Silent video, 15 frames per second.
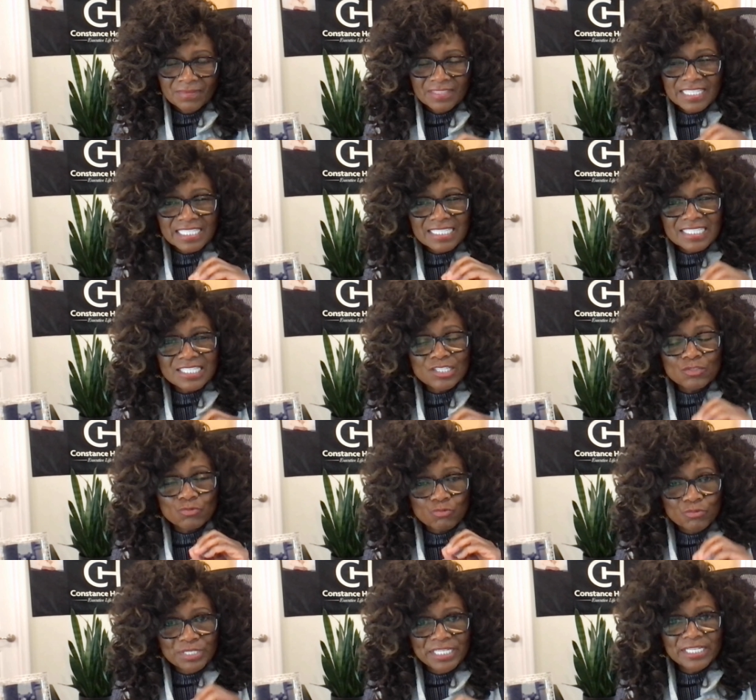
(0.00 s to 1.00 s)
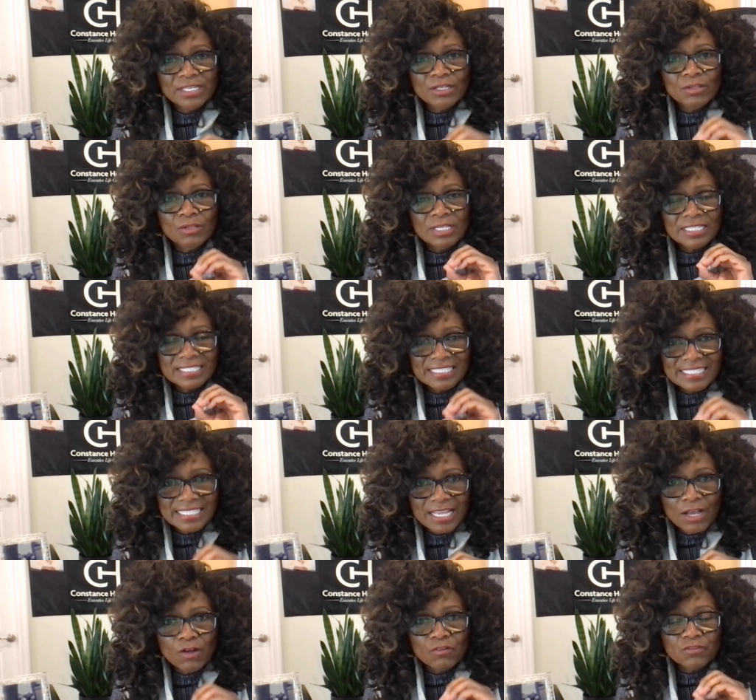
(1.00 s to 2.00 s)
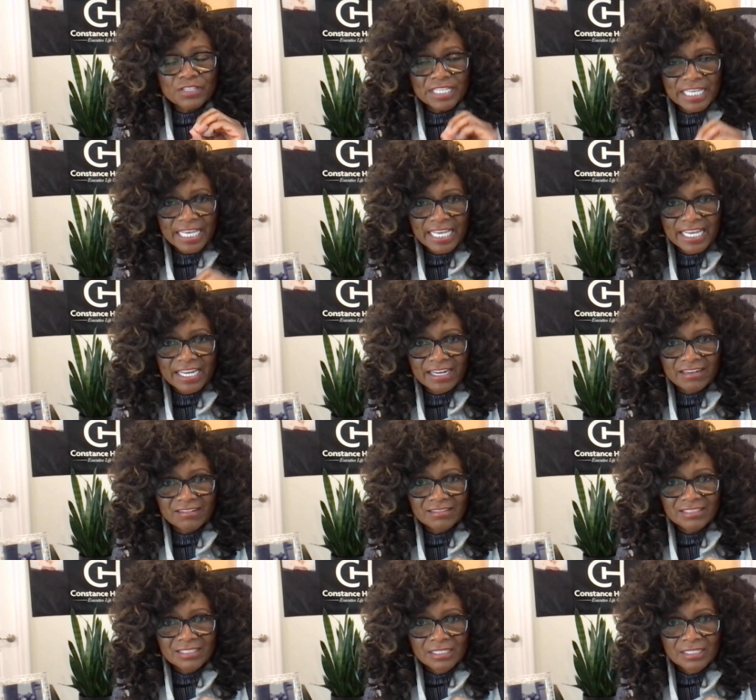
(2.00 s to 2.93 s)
This is real self-care.